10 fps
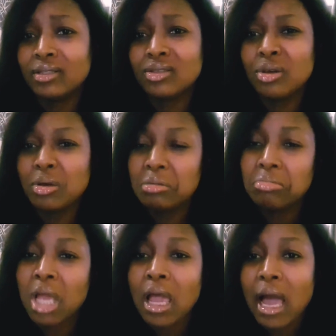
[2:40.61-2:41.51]
So
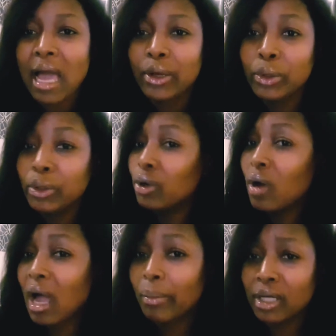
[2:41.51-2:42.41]
I don't know
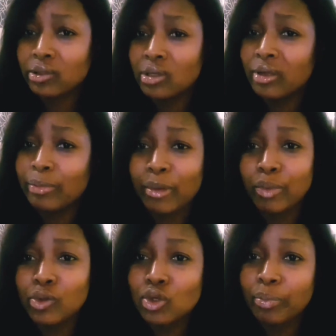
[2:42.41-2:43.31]
about other
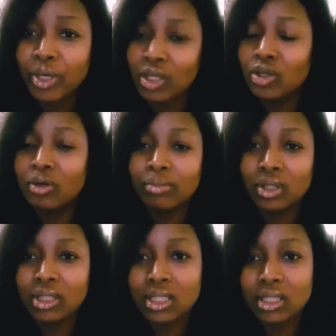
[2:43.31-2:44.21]
people's opinion,
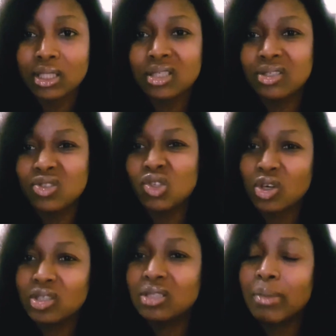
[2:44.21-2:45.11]
but this is
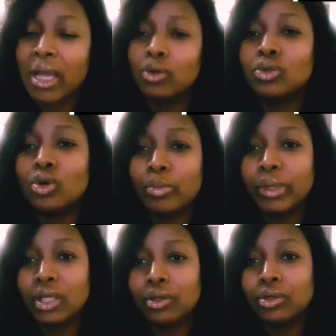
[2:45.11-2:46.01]
just my own
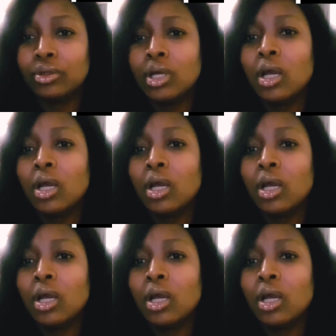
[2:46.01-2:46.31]
opinion.